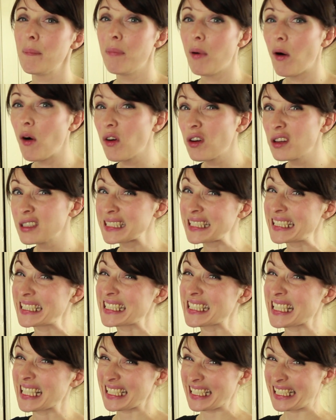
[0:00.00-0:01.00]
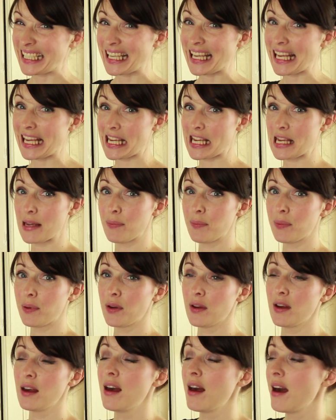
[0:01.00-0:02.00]
boxes that I keep
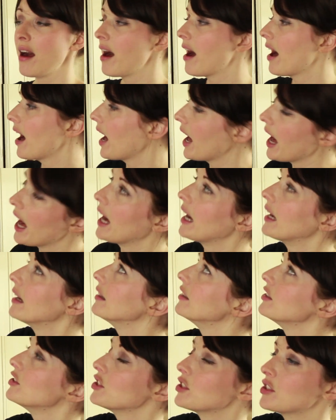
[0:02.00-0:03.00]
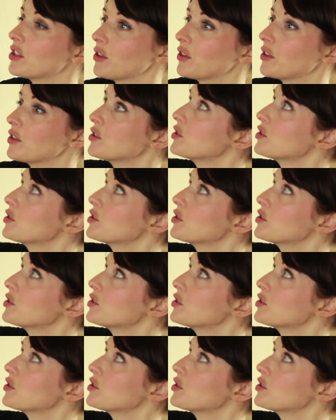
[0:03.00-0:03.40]
and just other